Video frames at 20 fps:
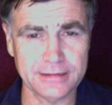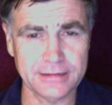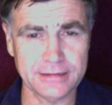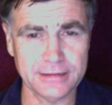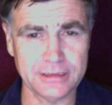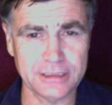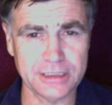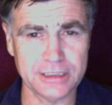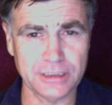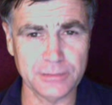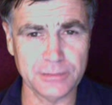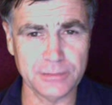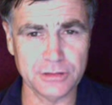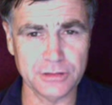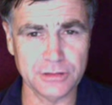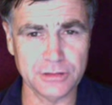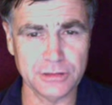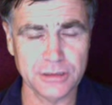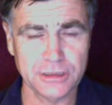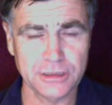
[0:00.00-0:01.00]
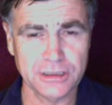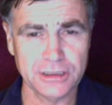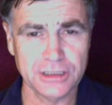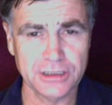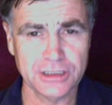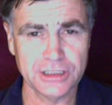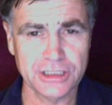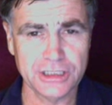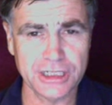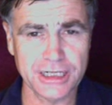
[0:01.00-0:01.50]
the subtle
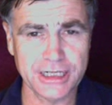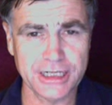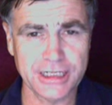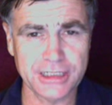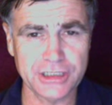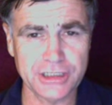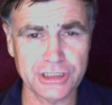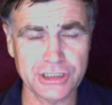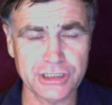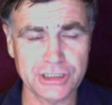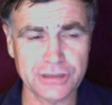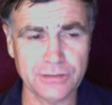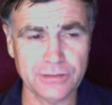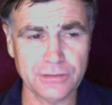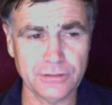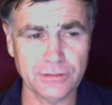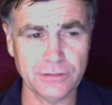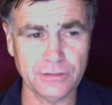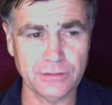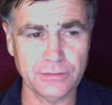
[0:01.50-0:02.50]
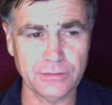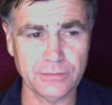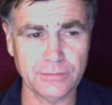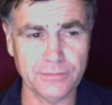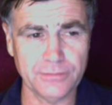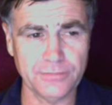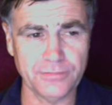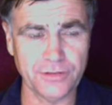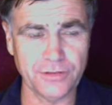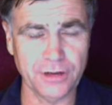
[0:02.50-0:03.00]
change
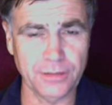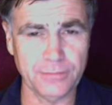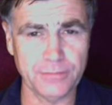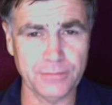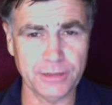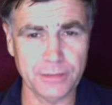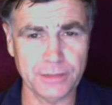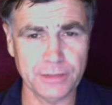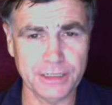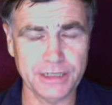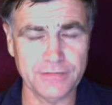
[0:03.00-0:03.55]
from Public